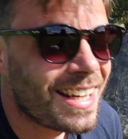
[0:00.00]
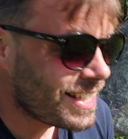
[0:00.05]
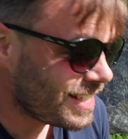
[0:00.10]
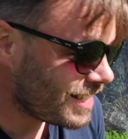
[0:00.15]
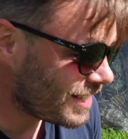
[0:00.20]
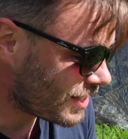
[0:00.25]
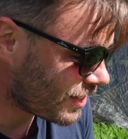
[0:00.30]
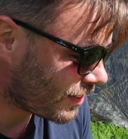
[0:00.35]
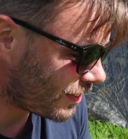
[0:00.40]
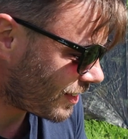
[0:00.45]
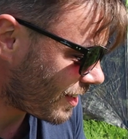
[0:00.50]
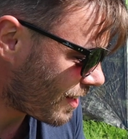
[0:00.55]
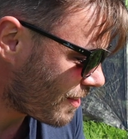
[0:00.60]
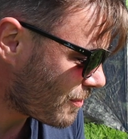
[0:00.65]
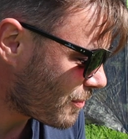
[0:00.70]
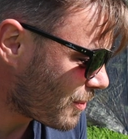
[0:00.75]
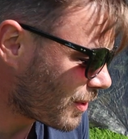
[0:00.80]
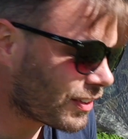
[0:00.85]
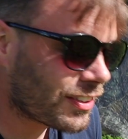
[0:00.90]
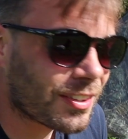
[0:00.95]
You just
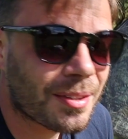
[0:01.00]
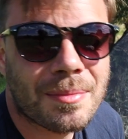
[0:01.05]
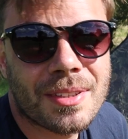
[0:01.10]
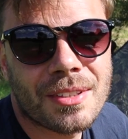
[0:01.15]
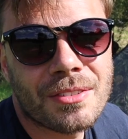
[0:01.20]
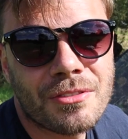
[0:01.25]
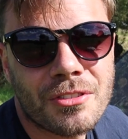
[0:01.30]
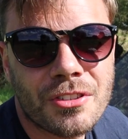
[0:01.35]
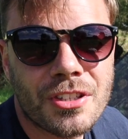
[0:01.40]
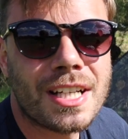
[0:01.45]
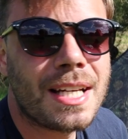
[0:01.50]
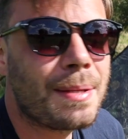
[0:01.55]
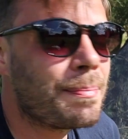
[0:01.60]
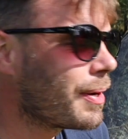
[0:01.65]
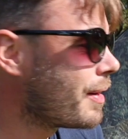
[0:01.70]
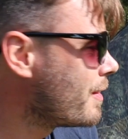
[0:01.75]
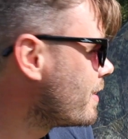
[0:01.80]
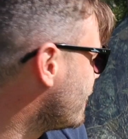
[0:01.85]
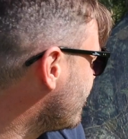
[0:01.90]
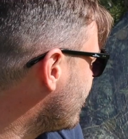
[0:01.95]
don't want something really
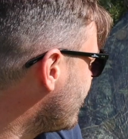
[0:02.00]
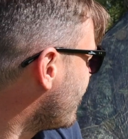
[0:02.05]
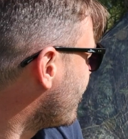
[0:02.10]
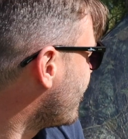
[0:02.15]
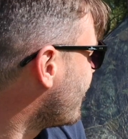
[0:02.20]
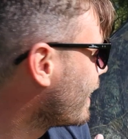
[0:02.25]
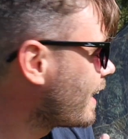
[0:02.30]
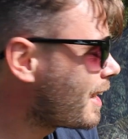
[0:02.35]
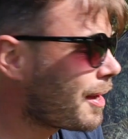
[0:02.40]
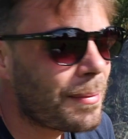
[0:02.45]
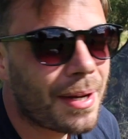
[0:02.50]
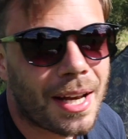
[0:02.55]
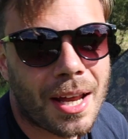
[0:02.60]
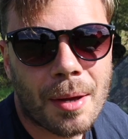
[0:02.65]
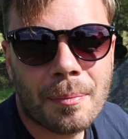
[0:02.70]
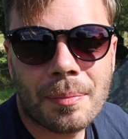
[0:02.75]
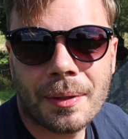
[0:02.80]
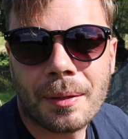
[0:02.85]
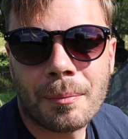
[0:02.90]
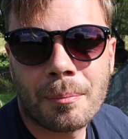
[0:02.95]
pokey coming
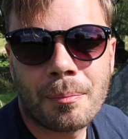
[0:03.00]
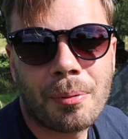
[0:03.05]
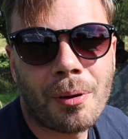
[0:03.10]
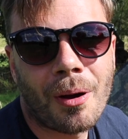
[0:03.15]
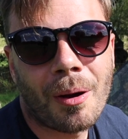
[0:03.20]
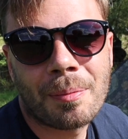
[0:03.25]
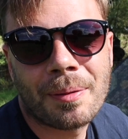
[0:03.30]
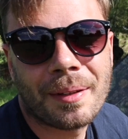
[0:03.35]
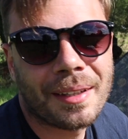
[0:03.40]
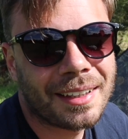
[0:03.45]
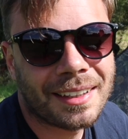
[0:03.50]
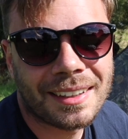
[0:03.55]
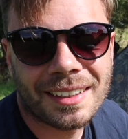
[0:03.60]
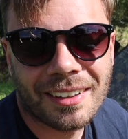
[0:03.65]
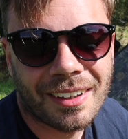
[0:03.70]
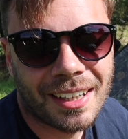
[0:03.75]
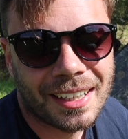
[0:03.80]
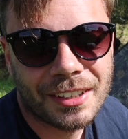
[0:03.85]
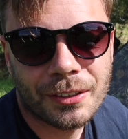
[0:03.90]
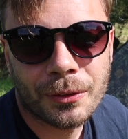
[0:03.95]
up and popping
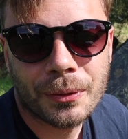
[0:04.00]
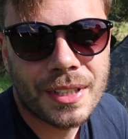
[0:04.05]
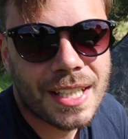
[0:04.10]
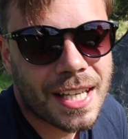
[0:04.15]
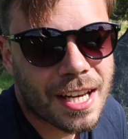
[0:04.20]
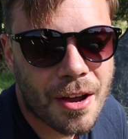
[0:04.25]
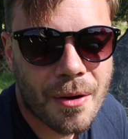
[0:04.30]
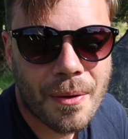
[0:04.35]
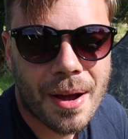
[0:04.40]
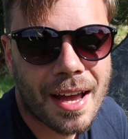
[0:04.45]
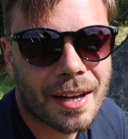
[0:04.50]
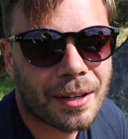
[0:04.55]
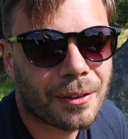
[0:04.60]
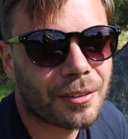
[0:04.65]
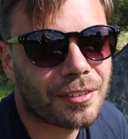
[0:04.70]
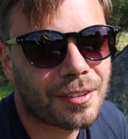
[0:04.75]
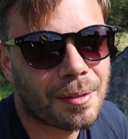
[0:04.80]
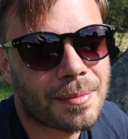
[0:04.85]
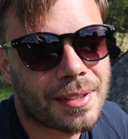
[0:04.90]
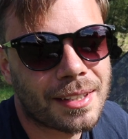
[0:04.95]
like your Neo Air
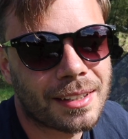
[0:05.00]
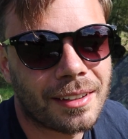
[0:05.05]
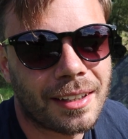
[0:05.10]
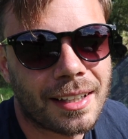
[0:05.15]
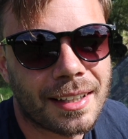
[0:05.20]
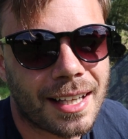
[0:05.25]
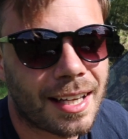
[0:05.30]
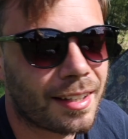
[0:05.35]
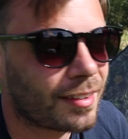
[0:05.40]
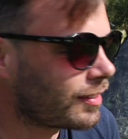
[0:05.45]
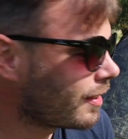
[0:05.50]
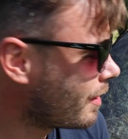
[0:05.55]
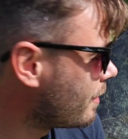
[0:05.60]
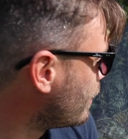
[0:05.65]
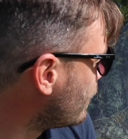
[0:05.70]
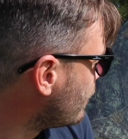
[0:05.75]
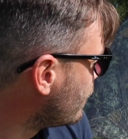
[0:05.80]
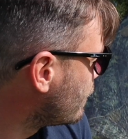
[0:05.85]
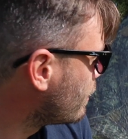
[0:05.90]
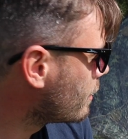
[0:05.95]
or something like that. So
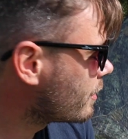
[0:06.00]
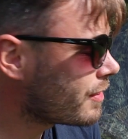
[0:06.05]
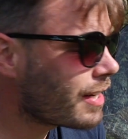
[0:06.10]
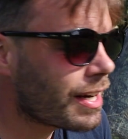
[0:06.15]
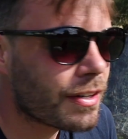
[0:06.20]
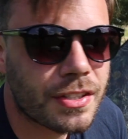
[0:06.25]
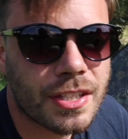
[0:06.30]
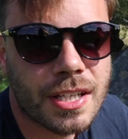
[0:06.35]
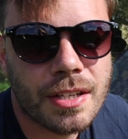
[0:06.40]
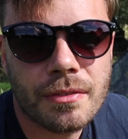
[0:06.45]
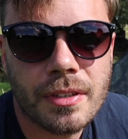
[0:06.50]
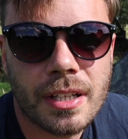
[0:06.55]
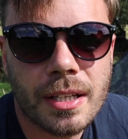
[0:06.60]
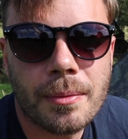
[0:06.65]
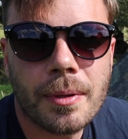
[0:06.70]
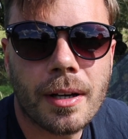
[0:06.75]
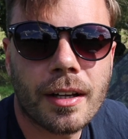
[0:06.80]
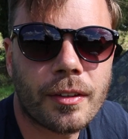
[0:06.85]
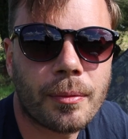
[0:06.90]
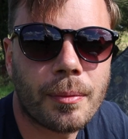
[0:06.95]
the ground sheet really
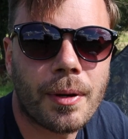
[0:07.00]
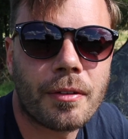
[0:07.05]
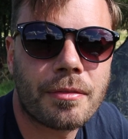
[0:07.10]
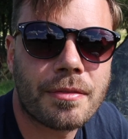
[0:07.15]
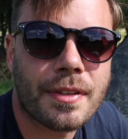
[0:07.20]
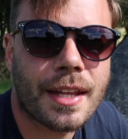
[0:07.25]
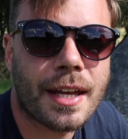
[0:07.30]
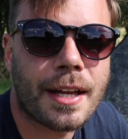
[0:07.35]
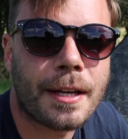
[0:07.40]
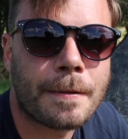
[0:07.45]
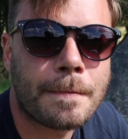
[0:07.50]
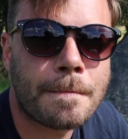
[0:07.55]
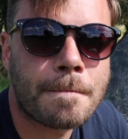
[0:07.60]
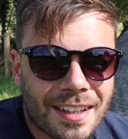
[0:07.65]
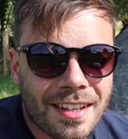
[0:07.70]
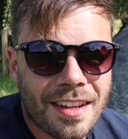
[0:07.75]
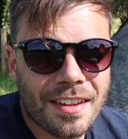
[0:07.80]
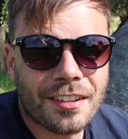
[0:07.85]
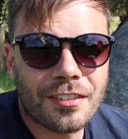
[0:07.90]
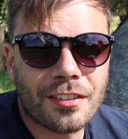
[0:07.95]
works well for that.
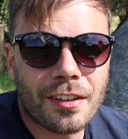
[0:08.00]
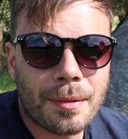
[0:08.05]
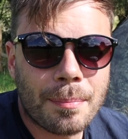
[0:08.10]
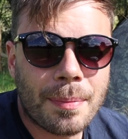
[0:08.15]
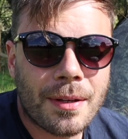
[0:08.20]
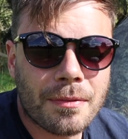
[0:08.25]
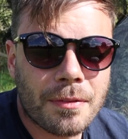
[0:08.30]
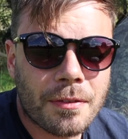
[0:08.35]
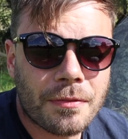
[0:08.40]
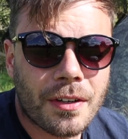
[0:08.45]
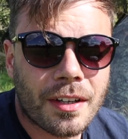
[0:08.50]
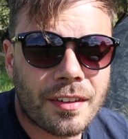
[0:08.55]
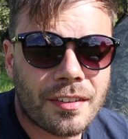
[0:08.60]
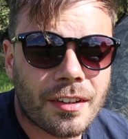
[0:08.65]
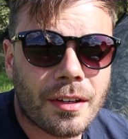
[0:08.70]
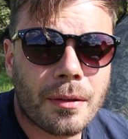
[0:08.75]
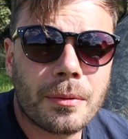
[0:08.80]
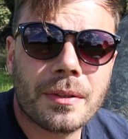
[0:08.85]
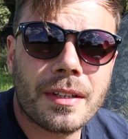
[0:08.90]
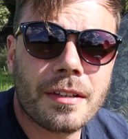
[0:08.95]
Another solid bit of advice
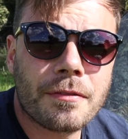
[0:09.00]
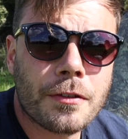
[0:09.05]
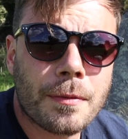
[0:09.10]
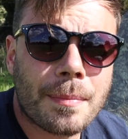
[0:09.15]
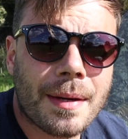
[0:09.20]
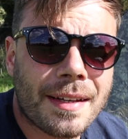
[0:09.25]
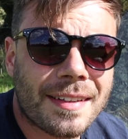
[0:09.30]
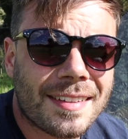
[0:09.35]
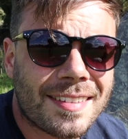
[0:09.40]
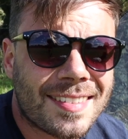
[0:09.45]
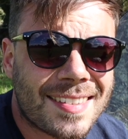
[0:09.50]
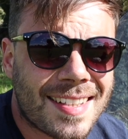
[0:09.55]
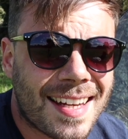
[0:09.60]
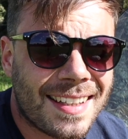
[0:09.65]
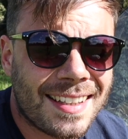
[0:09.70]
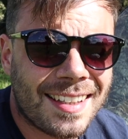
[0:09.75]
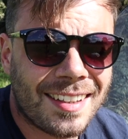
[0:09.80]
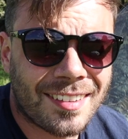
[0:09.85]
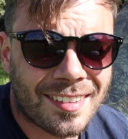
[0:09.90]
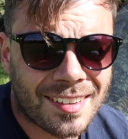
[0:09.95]
that I will give you about this
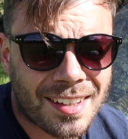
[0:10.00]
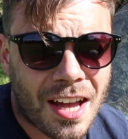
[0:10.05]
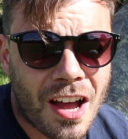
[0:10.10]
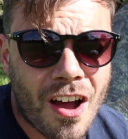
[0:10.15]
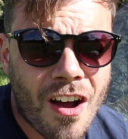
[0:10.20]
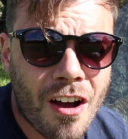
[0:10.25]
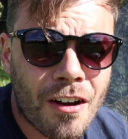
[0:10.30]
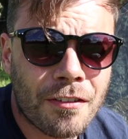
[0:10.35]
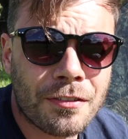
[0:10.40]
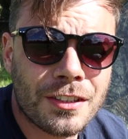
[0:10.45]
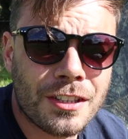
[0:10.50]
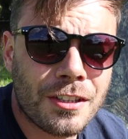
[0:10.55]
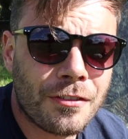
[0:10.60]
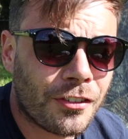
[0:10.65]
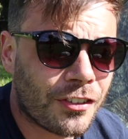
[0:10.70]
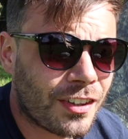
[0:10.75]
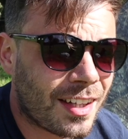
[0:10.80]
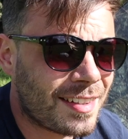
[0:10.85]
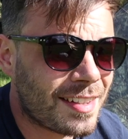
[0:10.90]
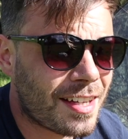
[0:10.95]
tent is that after you've
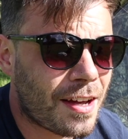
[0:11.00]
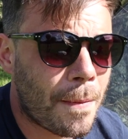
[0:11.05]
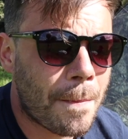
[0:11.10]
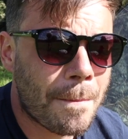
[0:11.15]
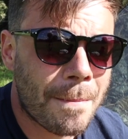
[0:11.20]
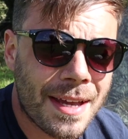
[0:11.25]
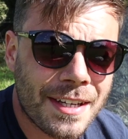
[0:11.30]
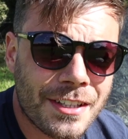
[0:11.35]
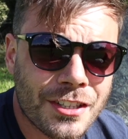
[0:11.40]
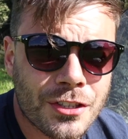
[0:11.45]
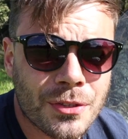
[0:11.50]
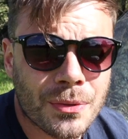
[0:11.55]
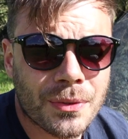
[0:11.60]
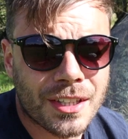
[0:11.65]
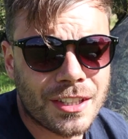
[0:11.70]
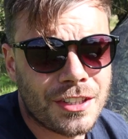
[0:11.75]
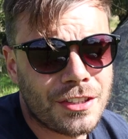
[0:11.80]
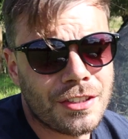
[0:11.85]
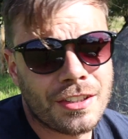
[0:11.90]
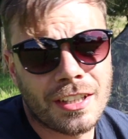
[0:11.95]
set it up, make sure
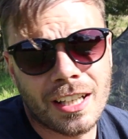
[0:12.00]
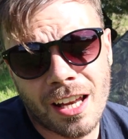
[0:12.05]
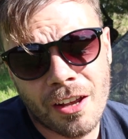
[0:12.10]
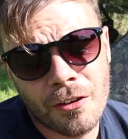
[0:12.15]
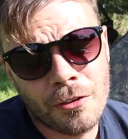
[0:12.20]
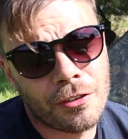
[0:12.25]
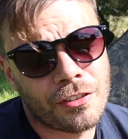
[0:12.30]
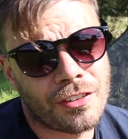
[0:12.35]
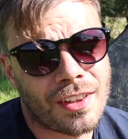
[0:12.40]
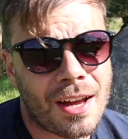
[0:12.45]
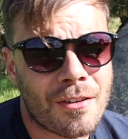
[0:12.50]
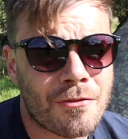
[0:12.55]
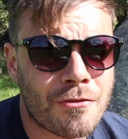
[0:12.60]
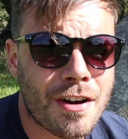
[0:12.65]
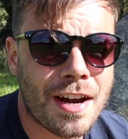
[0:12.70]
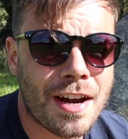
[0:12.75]
that you close that